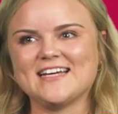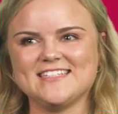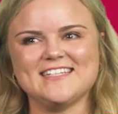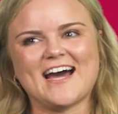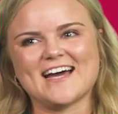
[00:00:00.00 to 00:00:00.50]

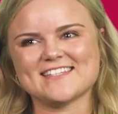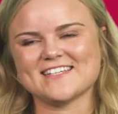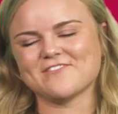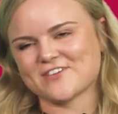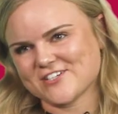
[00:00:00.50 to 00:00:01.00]
A DDI
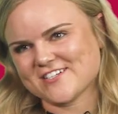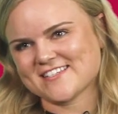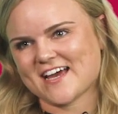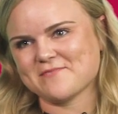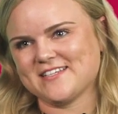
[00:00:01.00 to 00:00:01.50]
is a
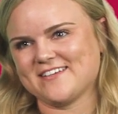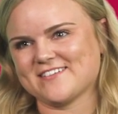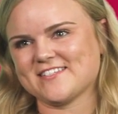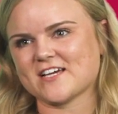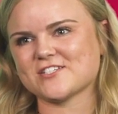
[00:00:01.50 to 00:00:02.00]
diverging diamond
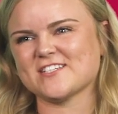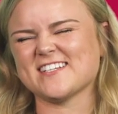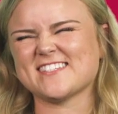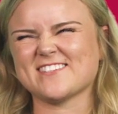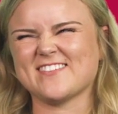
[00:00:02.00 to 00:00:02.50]

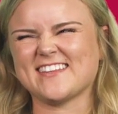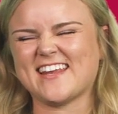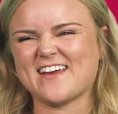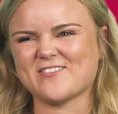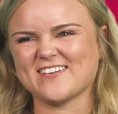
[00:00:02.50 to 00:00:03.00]
intersection. It's the one
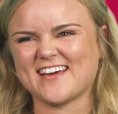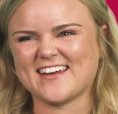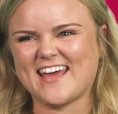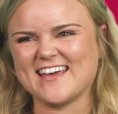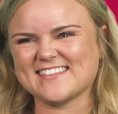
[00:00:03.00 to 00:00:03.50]
that everyone
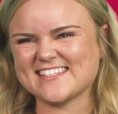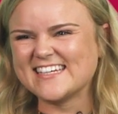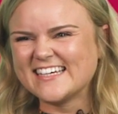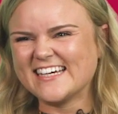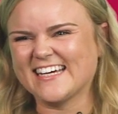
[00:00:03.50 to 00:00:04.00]
kind
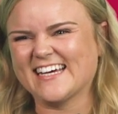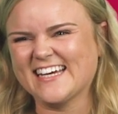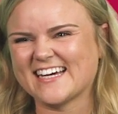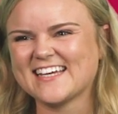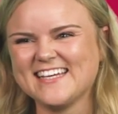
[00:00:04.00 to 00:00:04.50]

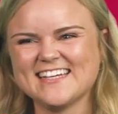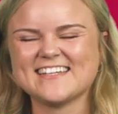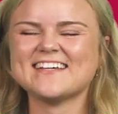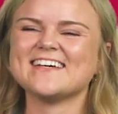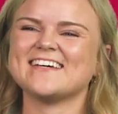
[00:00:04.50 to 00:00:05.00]

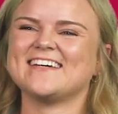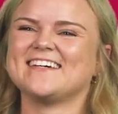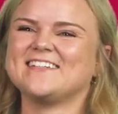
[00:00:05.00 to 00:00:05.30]
of hates.